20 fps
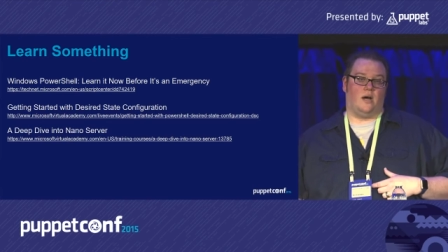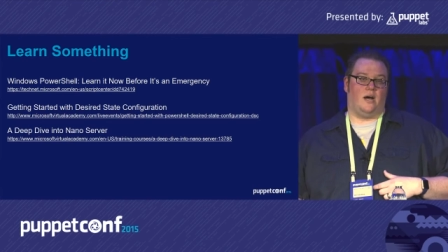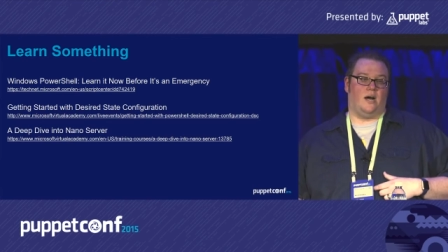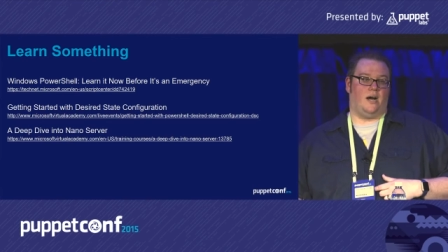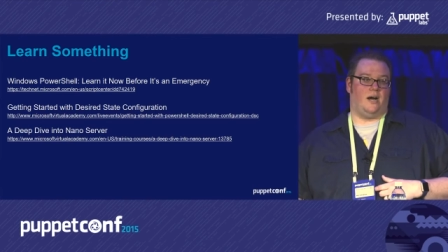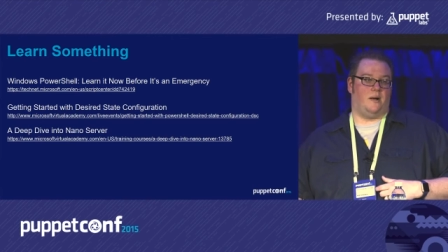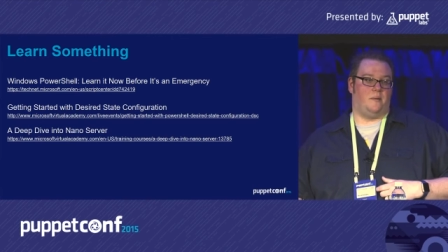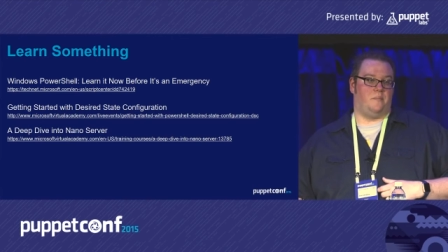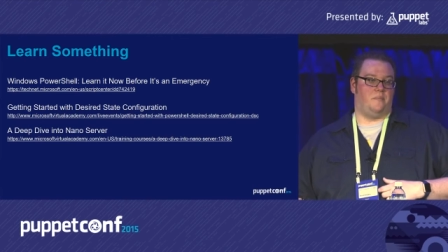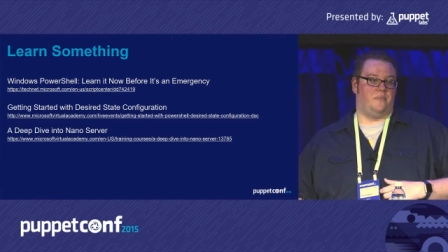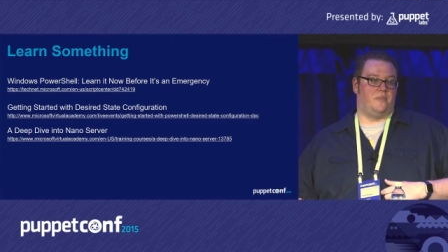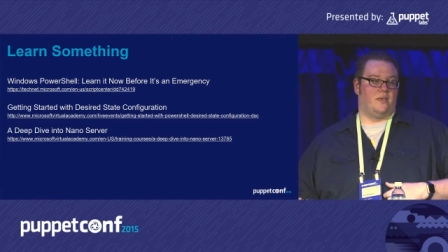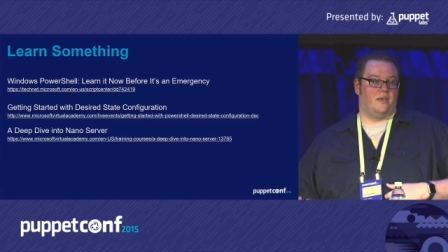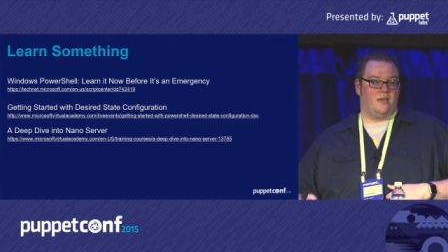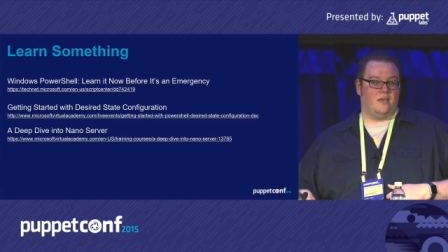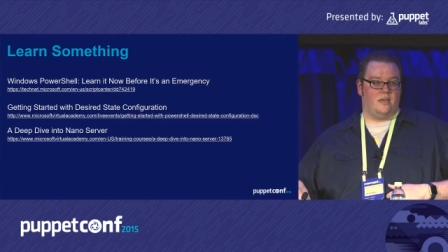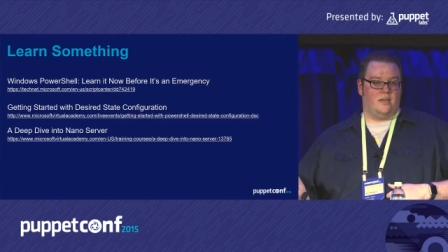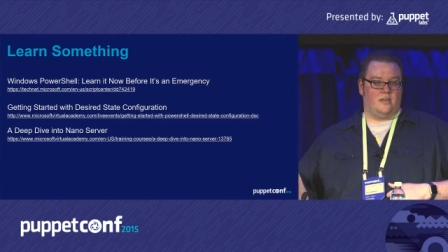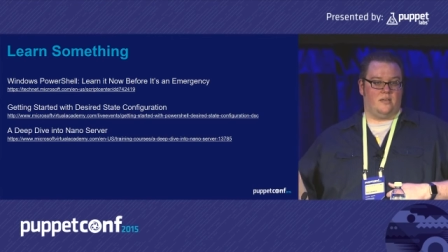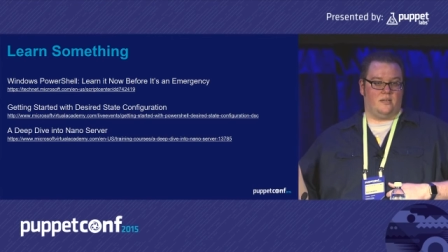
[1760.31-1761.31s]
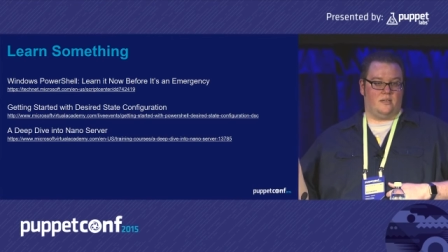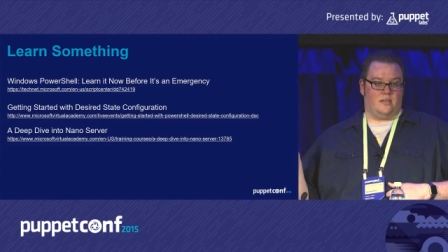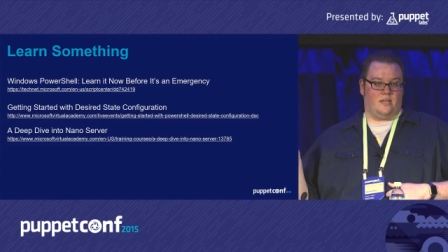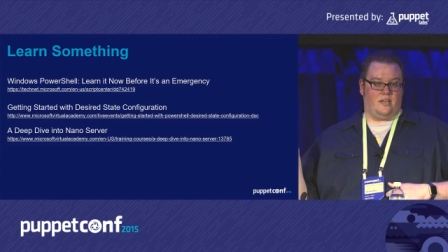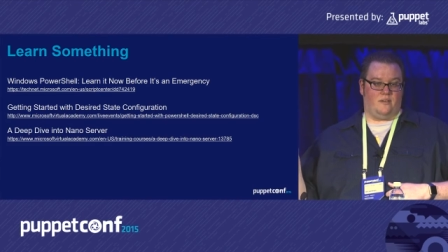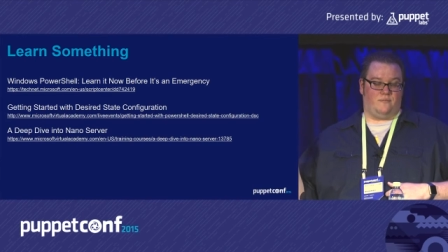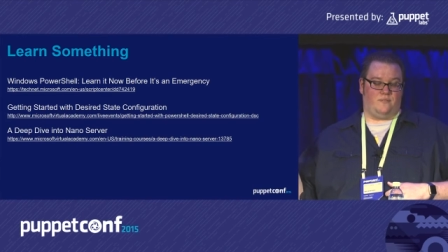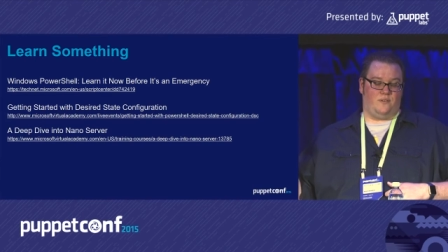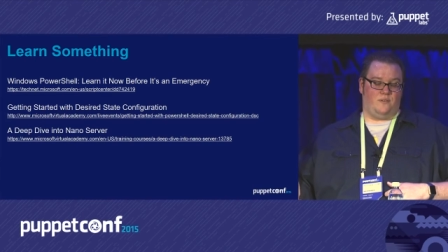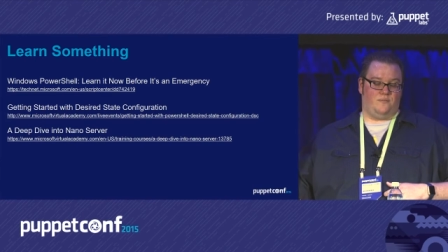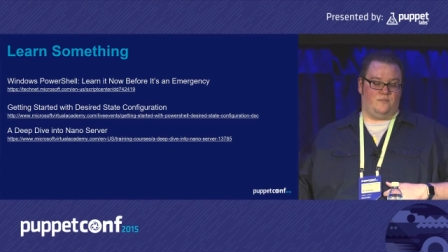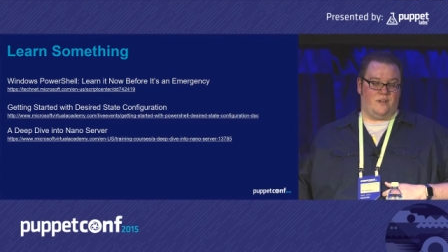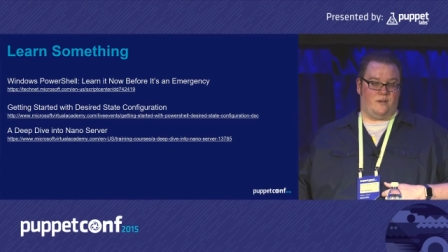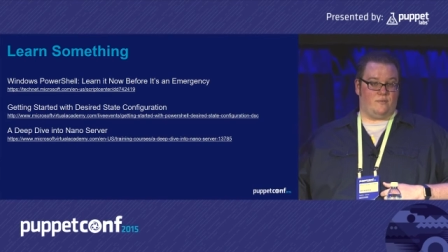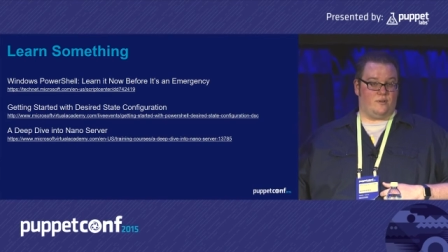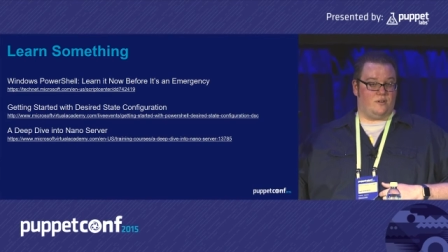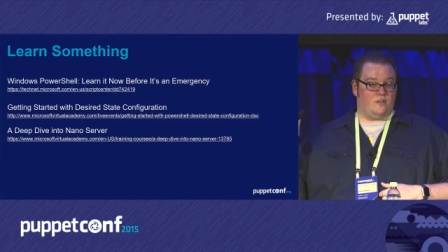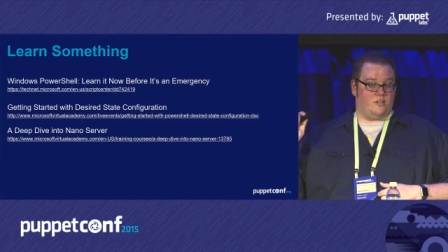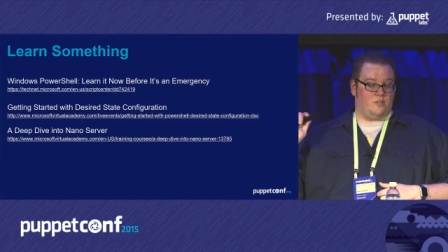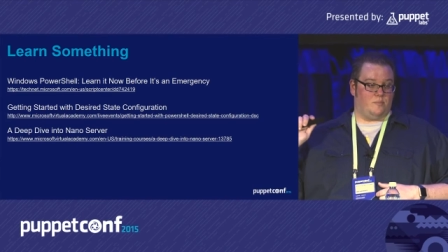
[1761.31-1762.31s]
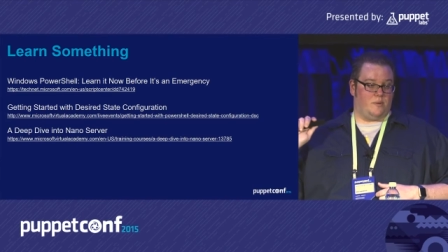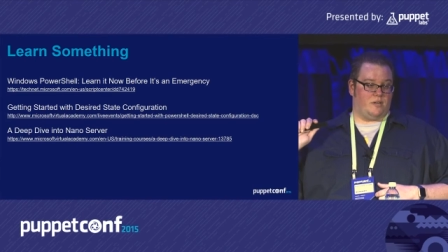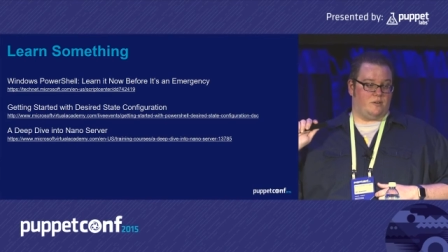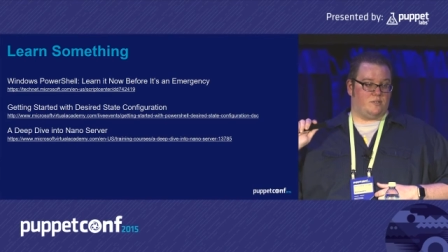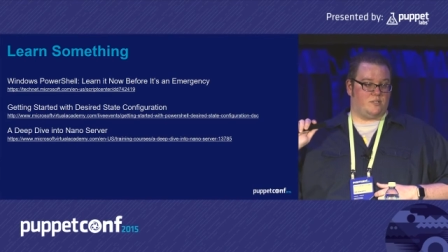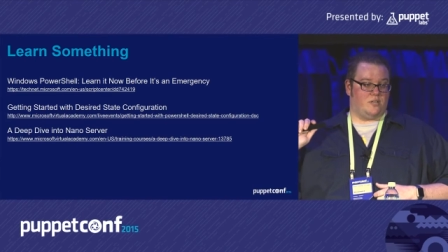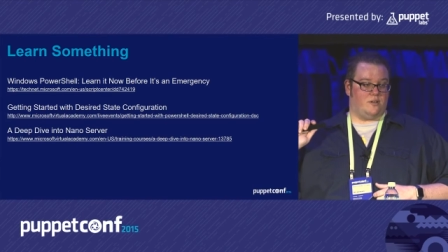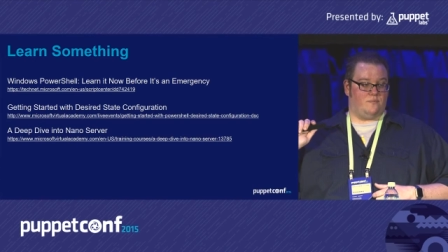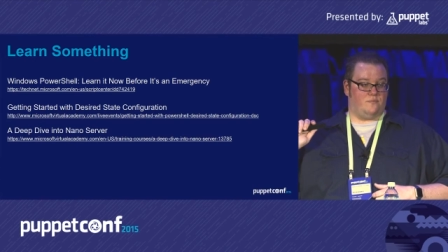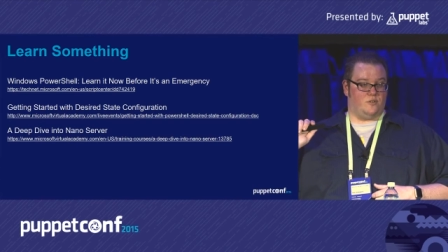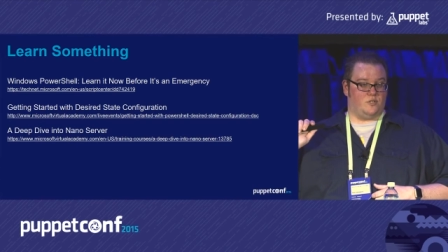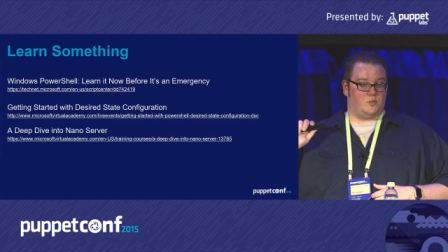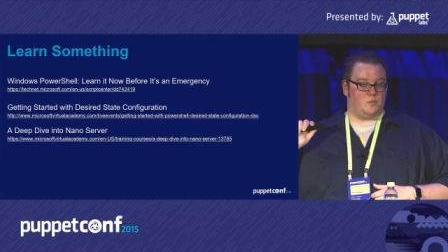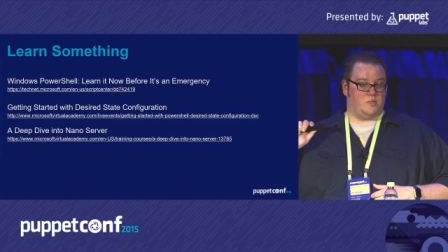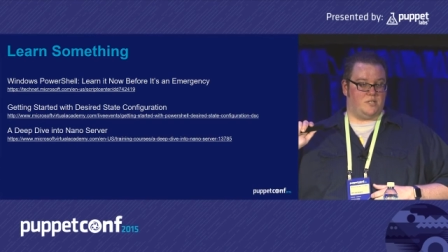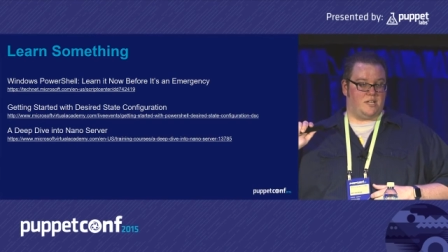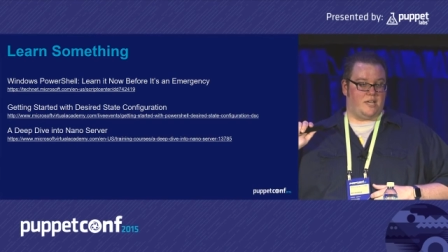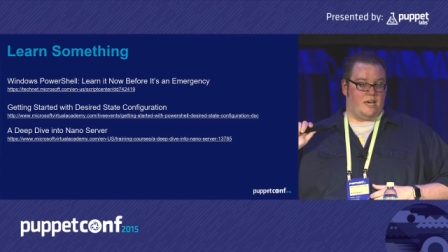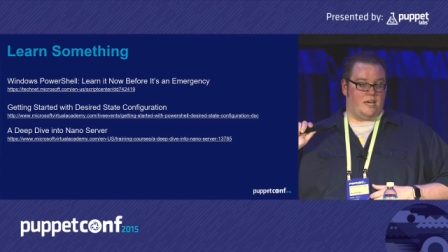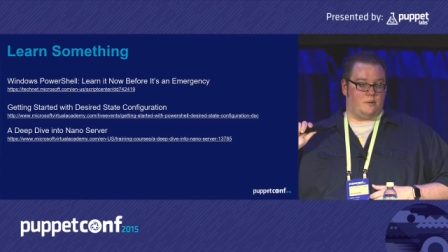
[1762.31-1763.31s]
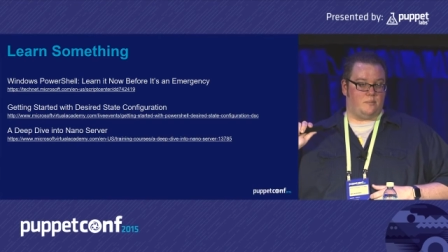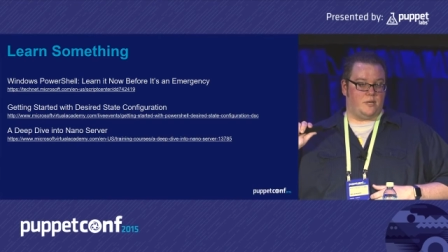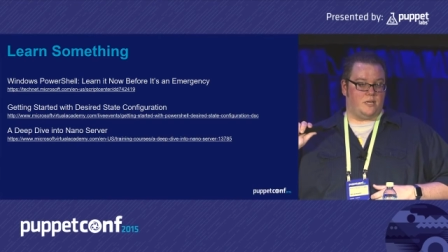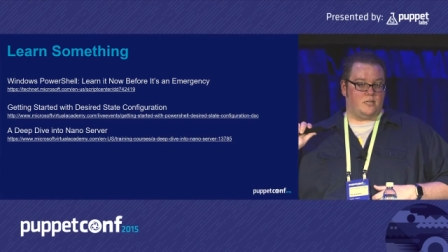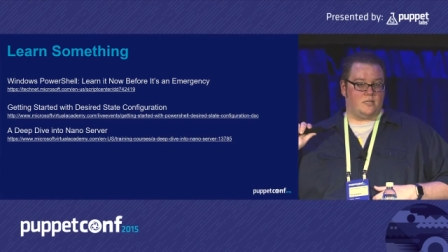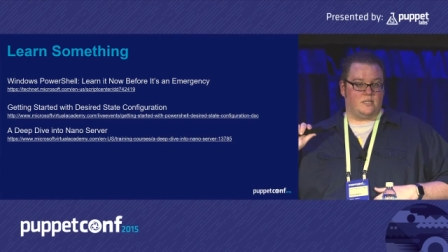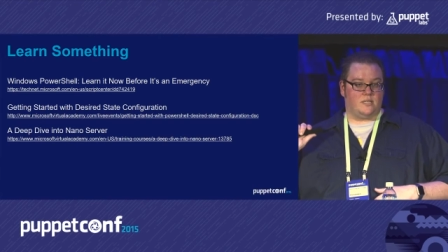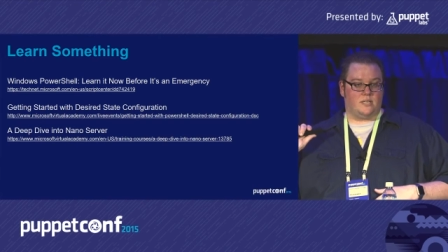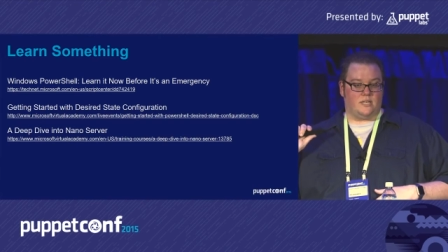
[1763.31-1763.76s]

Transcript: Um, if you've never heard of the Microsoft Virtual Academy,